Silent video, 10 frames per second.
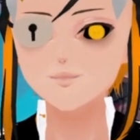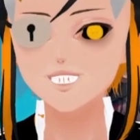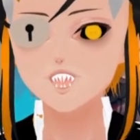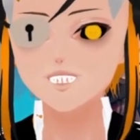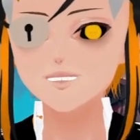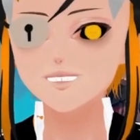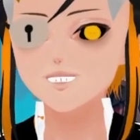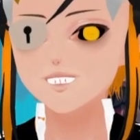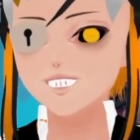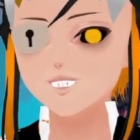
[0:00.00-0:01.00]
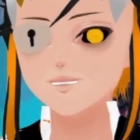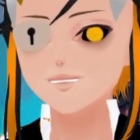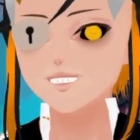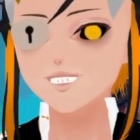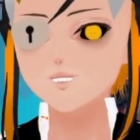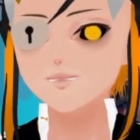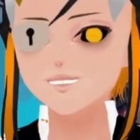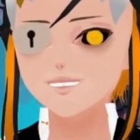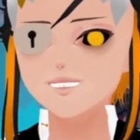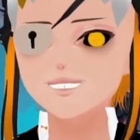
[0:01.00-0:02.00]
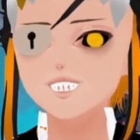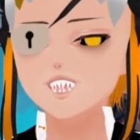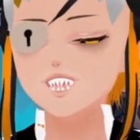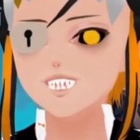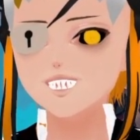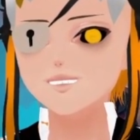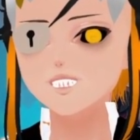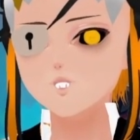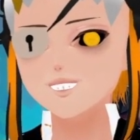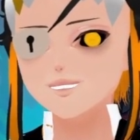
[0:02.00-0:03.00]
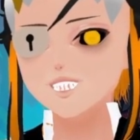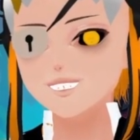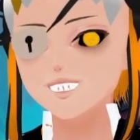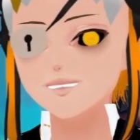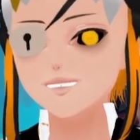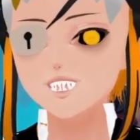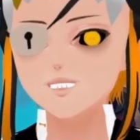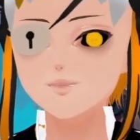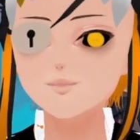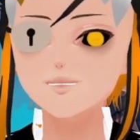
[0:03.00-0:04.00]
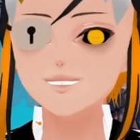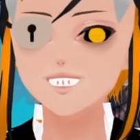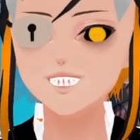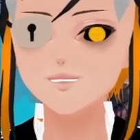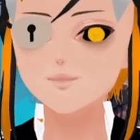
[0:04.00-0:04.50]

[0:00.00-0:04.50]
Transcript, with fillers: though this could be easily used in a Blood Unholy matchup deck,